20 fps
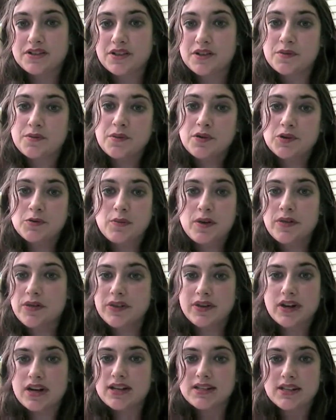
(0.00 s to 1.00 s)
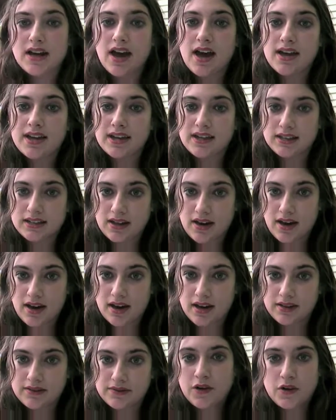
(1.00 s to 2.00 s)
on the most part, they're not dying in the
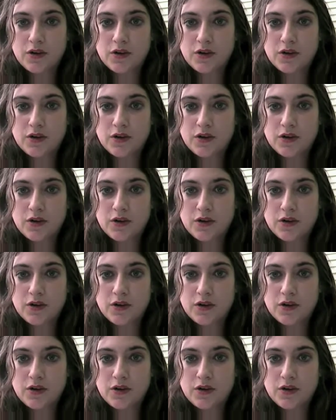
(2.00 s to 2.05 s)
hive.